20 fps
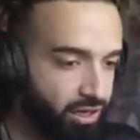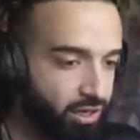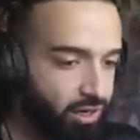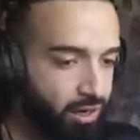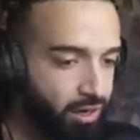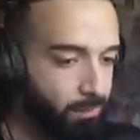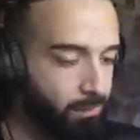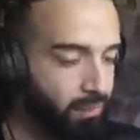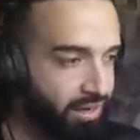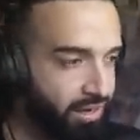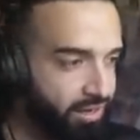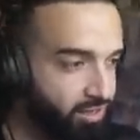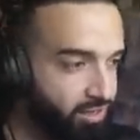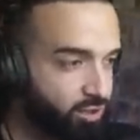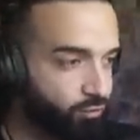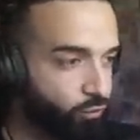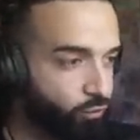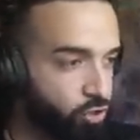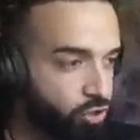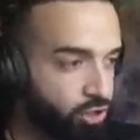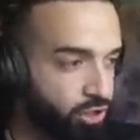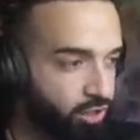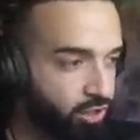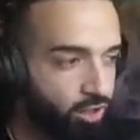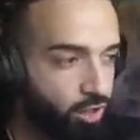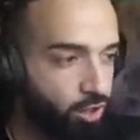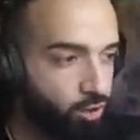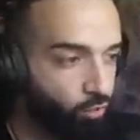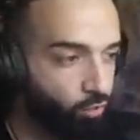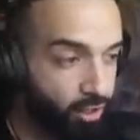But in this version,
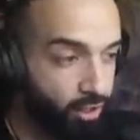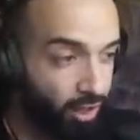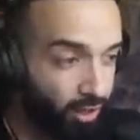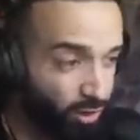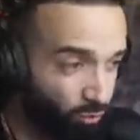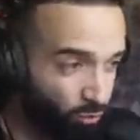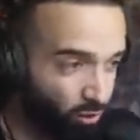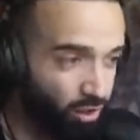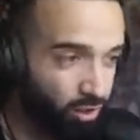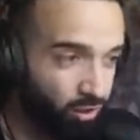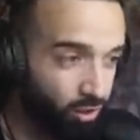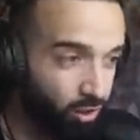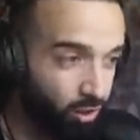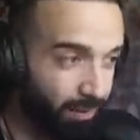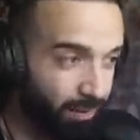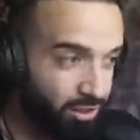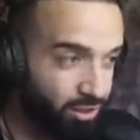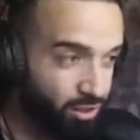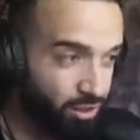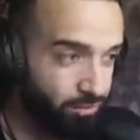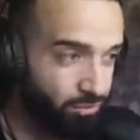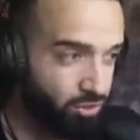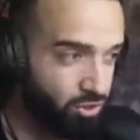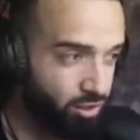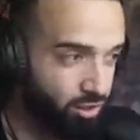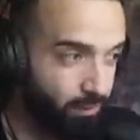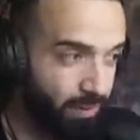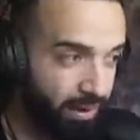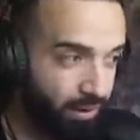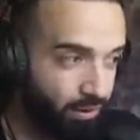what are you really calling pendulums? Look at my
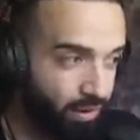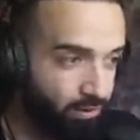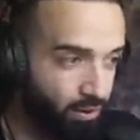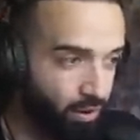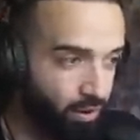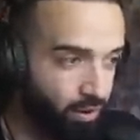graveyard.